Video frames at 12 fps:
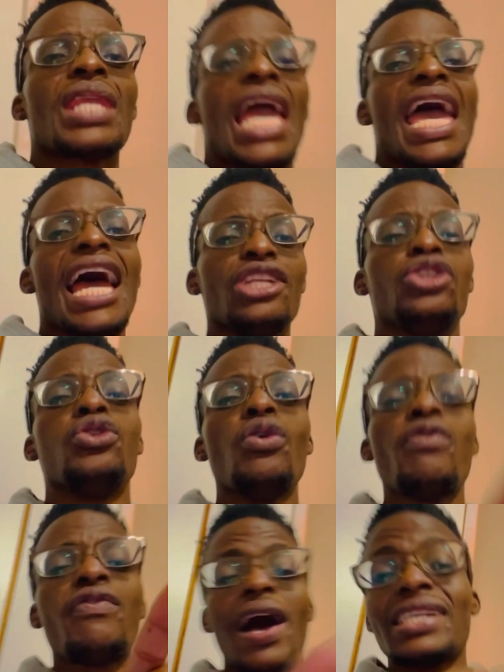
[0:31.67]
had you
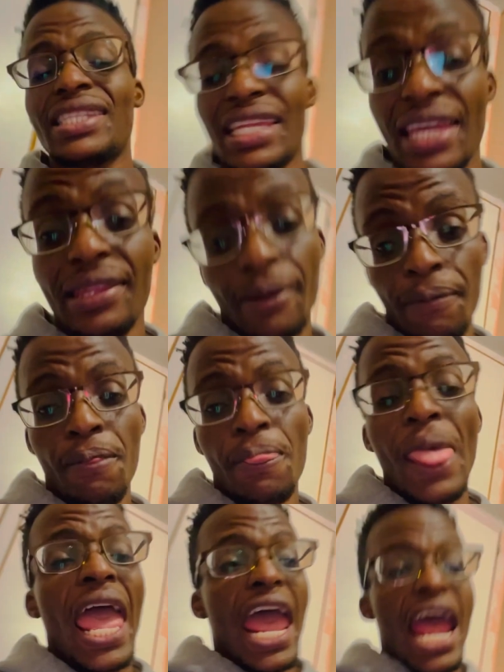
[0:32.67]
fasted,
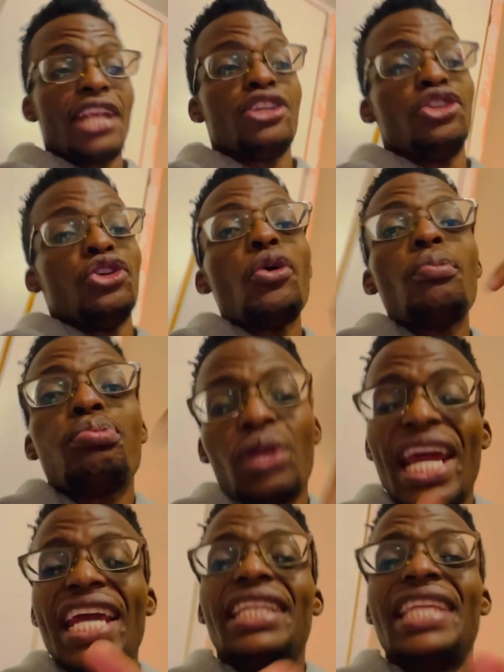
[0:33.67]
had you
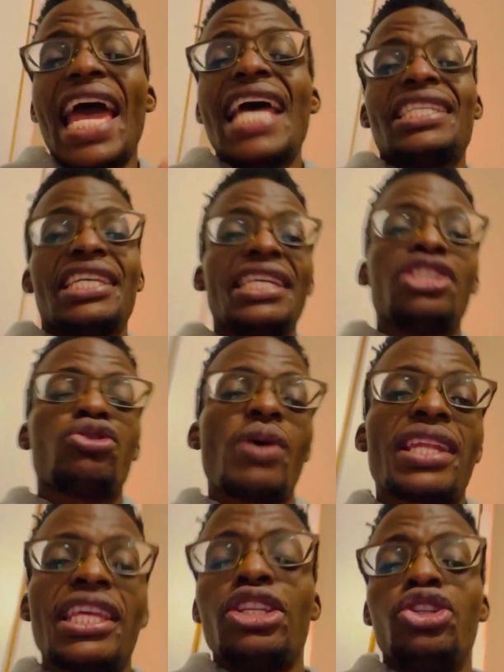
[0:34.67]
prayed as He
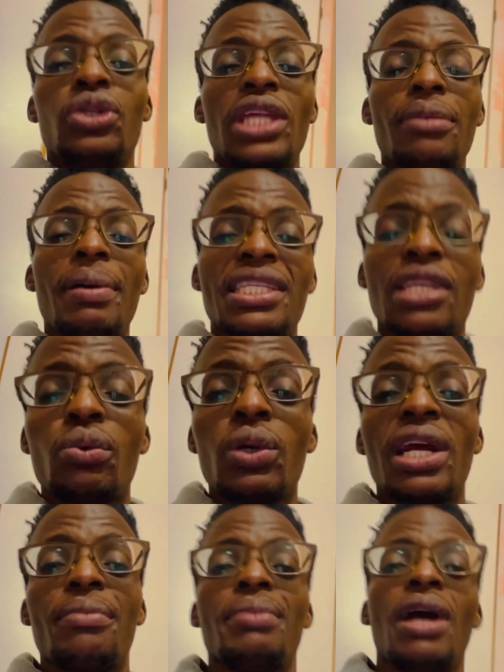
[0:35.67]
instructed you, that person would
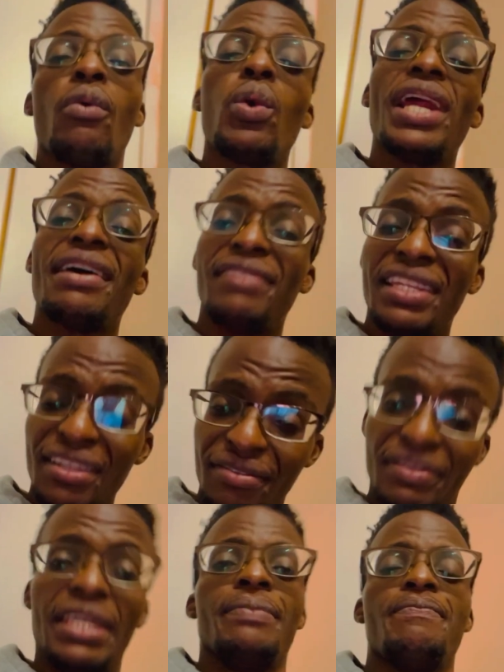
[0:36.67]
have, would have
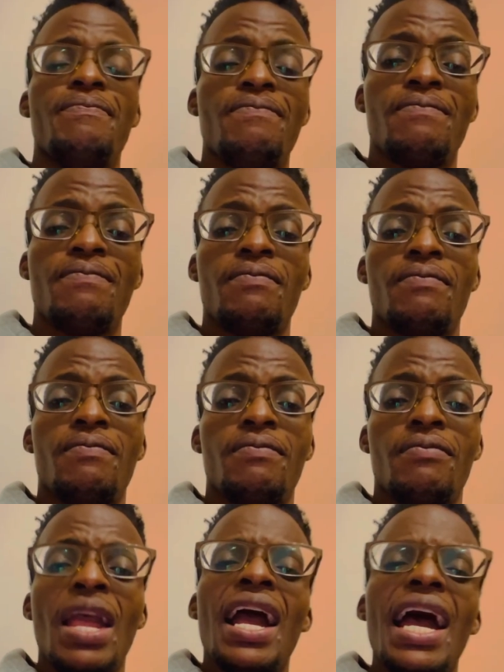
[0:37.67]
lived.
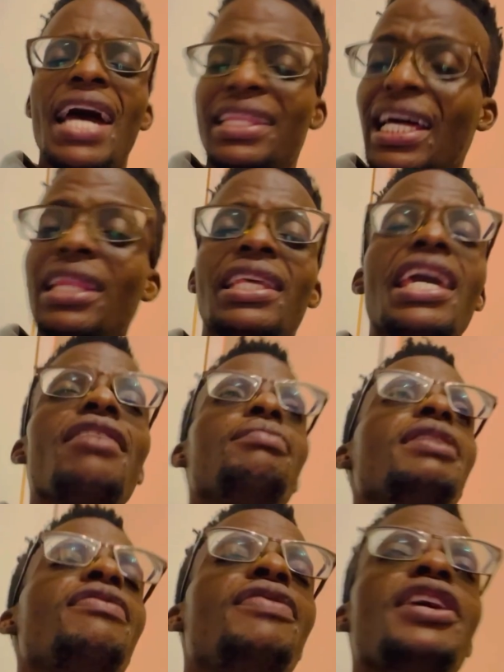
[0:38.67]
And that gave
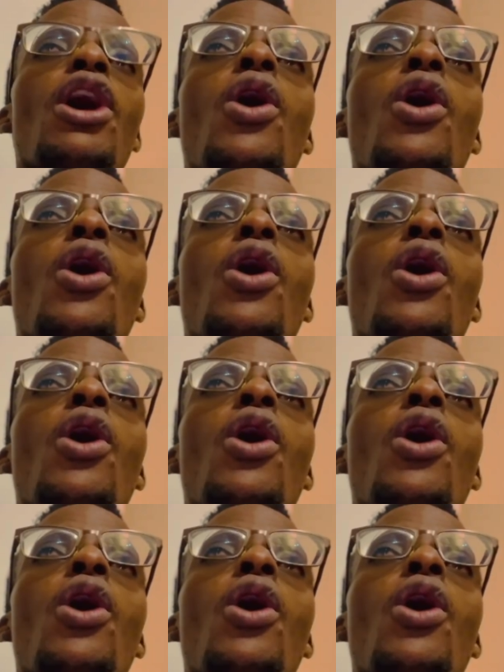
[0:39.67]
me fear,